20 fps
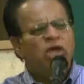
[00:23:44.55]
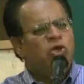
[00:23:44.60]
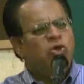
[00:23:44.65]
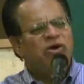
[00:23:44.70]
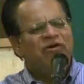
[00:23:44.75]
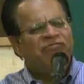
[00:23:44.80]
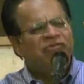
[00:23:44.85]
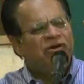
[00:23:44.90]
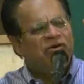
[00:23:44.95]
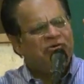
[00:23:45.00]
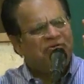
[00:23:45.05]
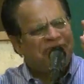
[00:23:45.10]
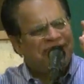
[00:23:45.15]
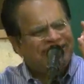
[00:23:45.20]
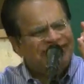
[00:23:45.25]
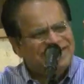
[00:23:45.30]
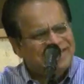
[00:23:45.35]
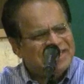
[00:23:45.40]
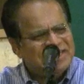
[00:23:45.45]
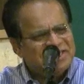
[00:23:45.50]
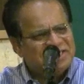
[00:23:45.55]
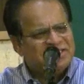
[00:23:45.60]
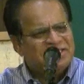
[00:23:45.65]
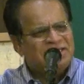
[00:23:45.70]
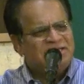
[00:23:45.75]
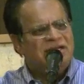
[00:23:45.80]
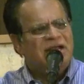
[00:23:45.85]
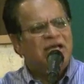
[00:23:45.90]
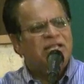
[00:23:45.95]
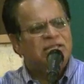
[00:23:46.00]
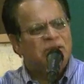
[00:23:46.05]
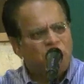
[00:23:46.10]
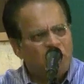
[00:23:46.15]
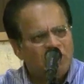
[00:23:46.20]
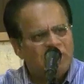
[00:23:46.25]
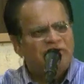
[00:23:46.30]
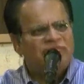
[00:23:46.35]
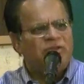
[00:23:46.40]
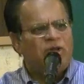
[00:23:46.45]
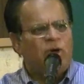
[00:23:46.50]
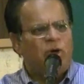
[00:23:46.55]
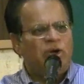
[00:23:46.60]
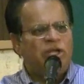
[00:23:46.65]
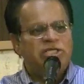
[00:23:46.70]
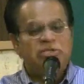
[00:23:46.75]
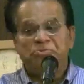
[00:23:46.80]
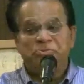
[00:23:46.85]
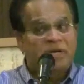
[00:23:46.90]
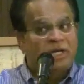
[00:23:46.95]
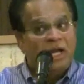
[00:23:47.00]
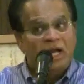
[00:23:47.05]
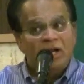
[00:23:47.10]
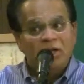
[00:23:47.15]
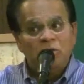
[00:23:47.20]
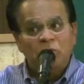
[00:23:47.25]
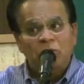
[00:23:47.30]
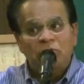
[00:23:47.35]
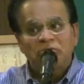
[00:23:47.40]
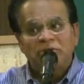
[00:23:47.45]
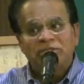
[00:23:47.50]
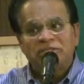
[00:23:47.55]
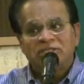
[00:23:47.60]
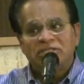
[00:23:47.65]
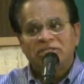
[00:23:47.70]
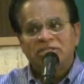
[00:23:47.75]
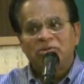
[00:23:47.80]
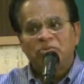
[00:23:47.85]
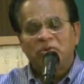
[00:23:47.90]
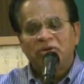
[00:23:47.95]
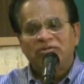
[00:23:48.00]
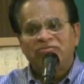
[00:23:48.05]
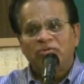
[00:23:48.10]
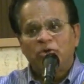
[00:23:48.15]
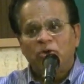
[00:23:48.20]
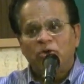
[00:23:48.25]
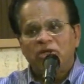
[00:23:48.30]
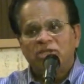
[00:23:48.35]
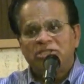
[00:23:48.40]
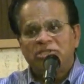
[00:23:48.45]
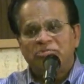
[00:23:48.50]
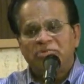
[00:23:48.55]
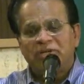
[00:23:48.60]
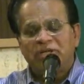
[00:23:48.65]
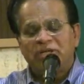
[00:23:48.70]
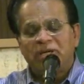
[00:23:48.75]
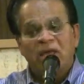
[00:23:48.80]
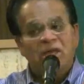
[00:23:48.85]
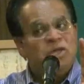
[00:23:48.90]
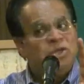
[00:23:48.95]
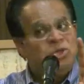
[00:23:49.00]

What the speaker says: "You have resisted the work of the Holy Spirit." Don't resist the work of the Holy Spirit.